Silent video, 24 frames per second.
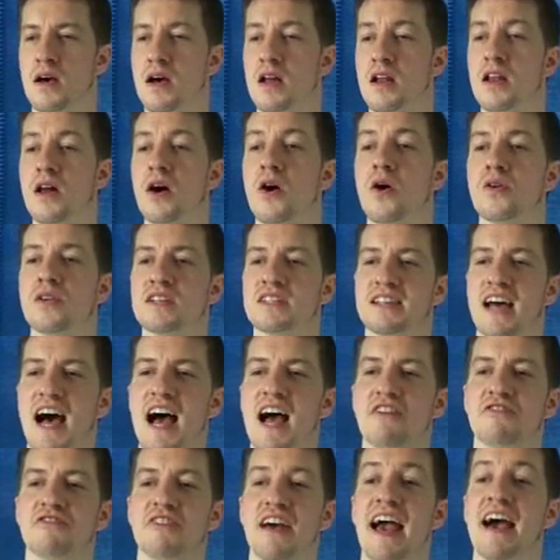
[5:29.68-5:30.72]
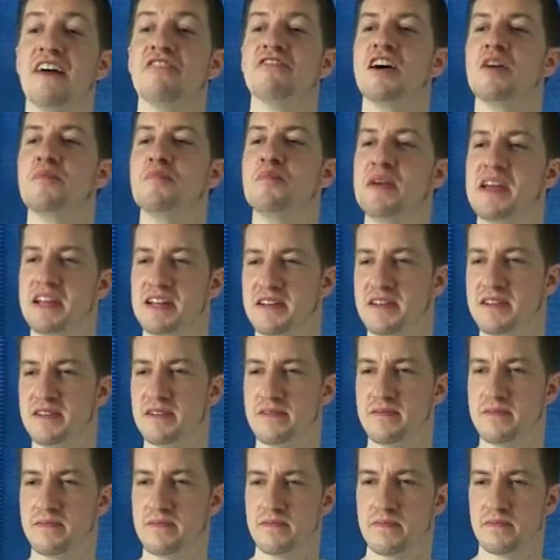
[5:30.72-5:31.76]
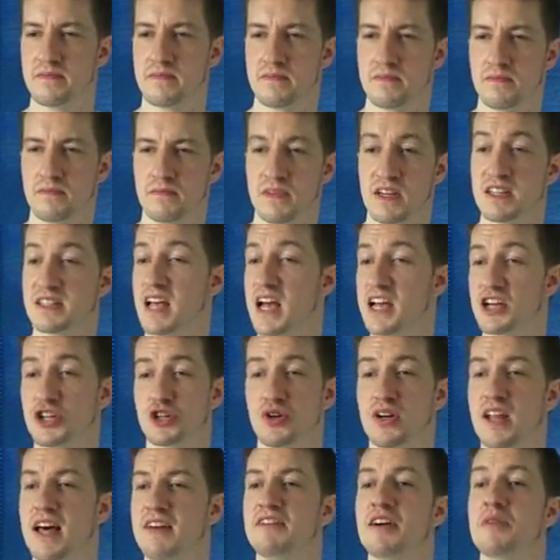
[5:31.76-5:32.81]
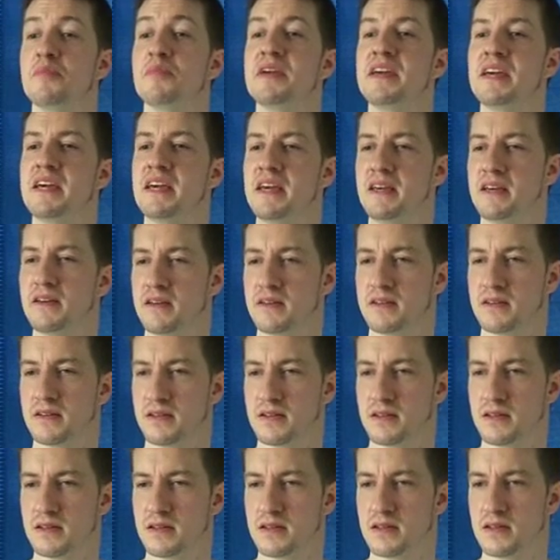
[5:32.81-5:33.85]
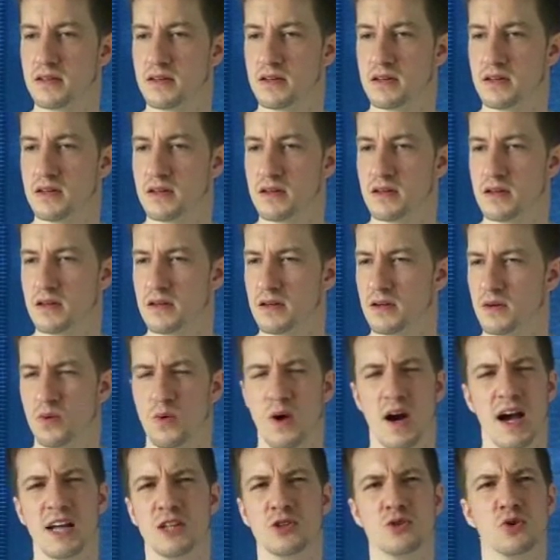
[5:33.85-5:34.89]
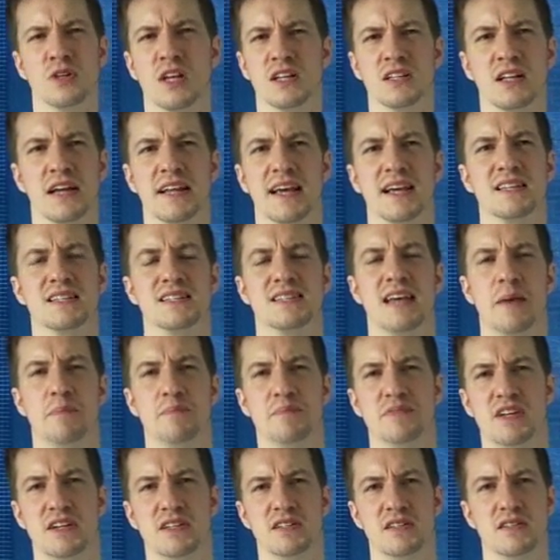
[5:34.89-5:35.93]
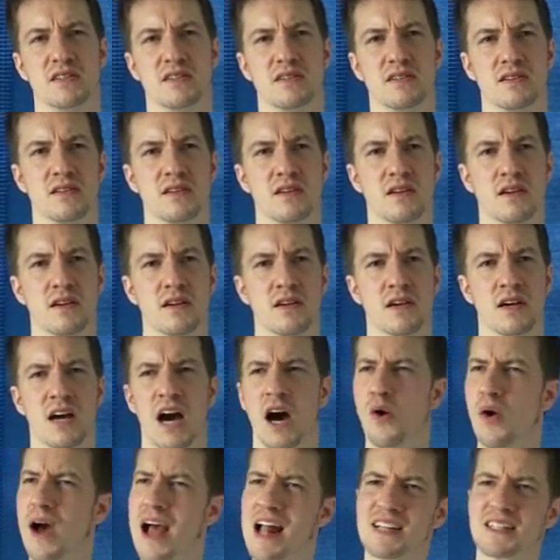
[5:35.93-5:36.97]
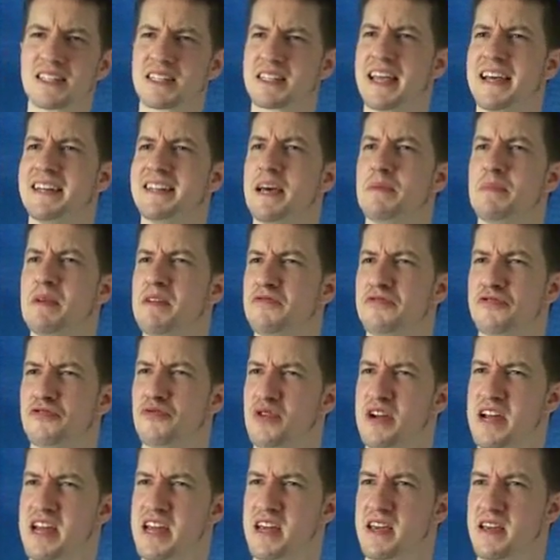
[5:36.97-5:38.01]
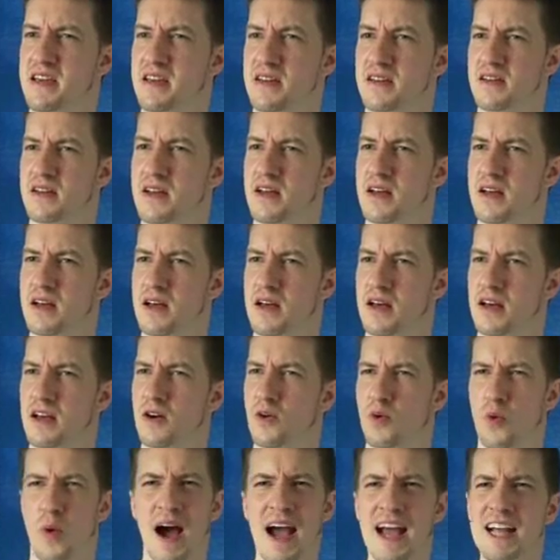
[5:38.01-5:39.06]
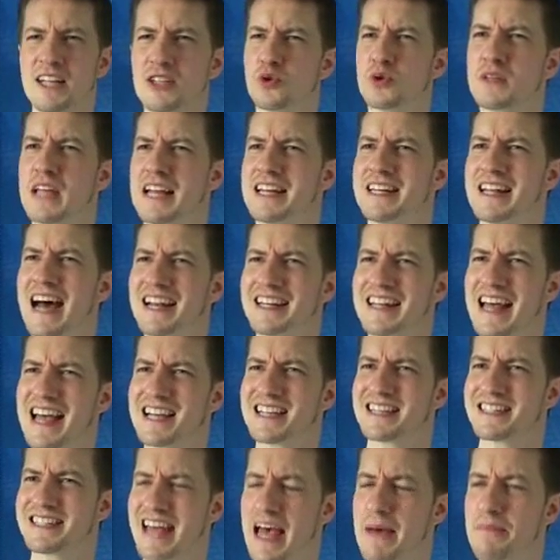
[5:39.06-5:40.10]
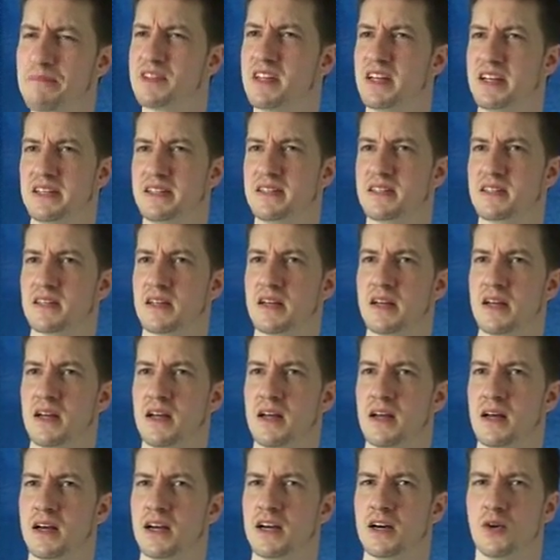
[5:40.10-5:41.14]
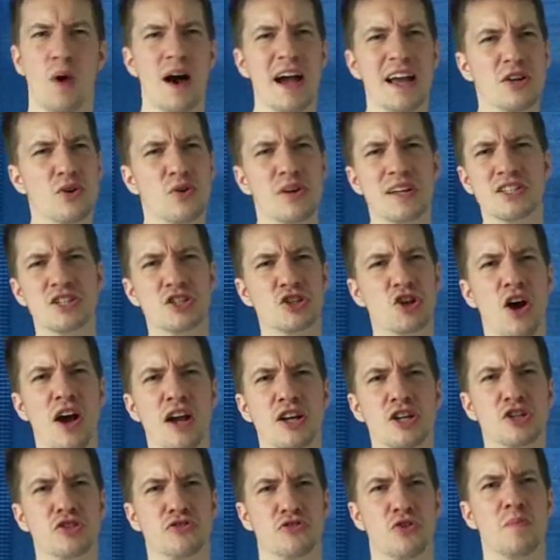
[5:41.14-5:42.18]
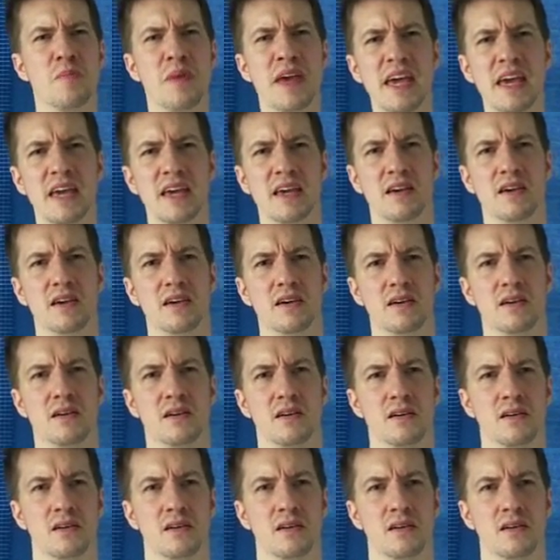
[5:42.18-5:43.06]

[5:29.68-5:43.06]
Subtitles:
Alone as I've ever been, as I shall ever be. Why do they not accept it? How else can they be free? Why do they not accept it? Why do they search for me?